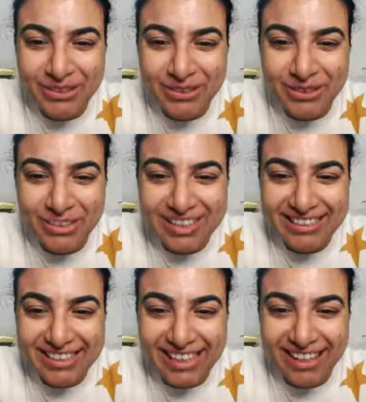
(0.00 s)
So is
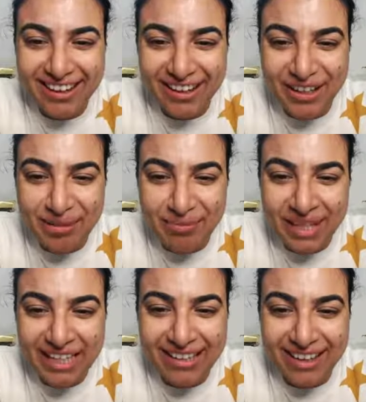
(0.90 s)
Sneha,
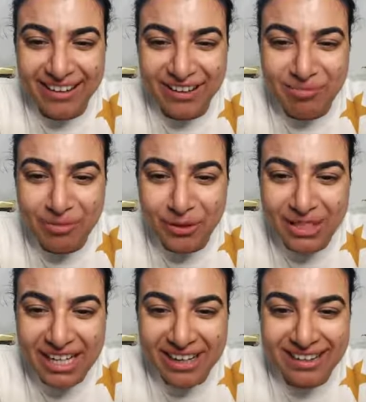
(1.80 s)
Megha,
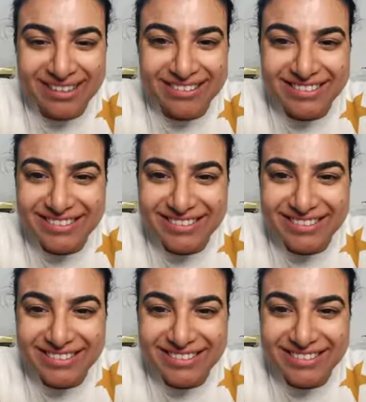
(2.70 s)
Pooja.